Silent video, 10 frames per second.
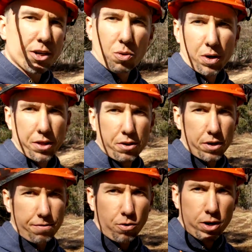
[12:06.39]
twenty,
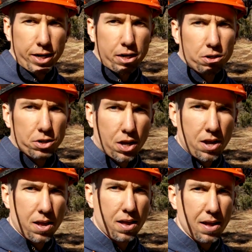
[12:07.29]
thirty, forty years.
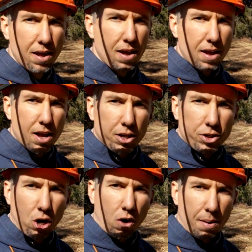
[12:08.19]

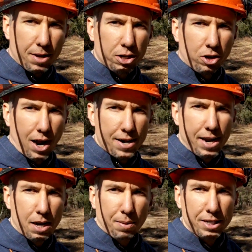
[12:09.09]
So I'm going to try and
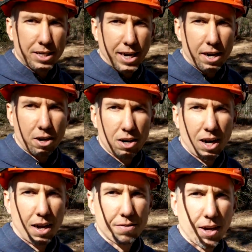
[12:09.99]
take my skidder.
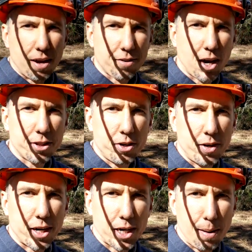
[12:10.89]
I've, I've gone through
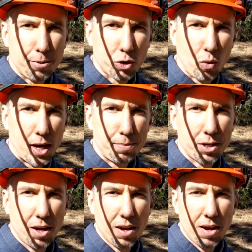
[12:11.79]
here a couple
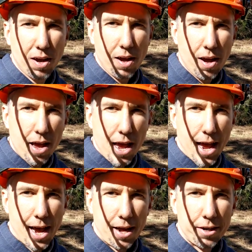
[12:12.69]
swipes
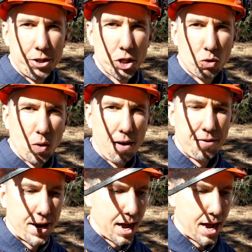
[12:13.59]
and just rough it